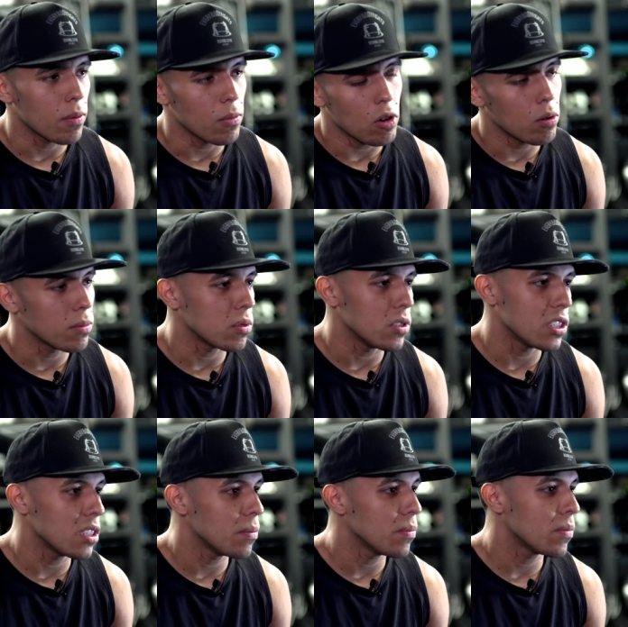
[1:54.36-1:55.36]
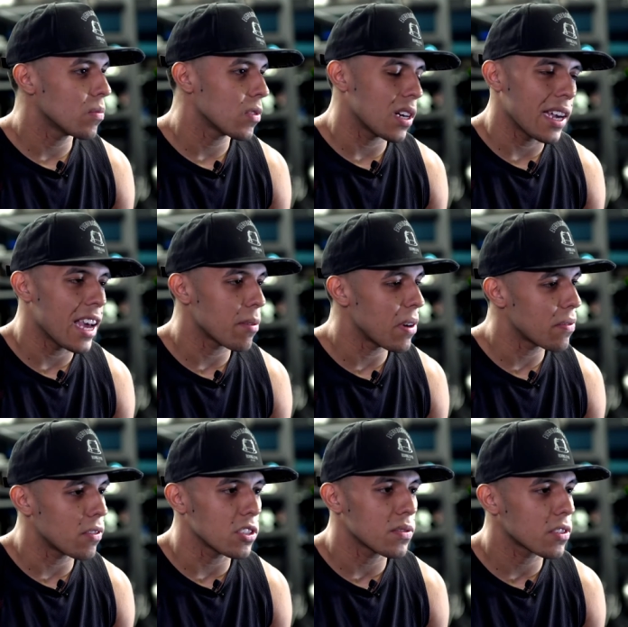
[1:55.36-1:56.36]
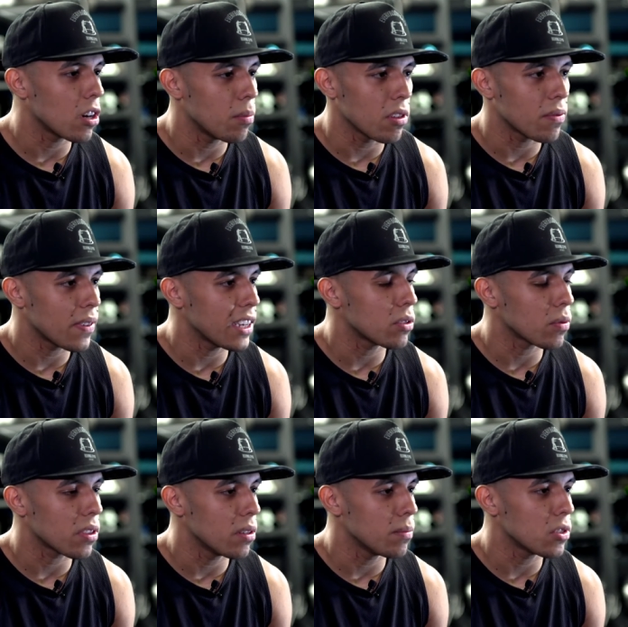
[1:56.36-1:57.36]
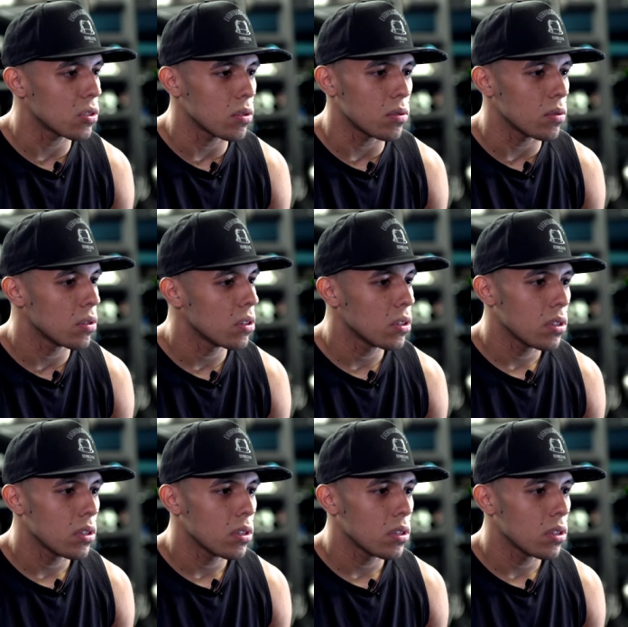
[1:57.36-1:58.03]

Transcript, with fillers: from home to gym. I had my first couple of fights with him. So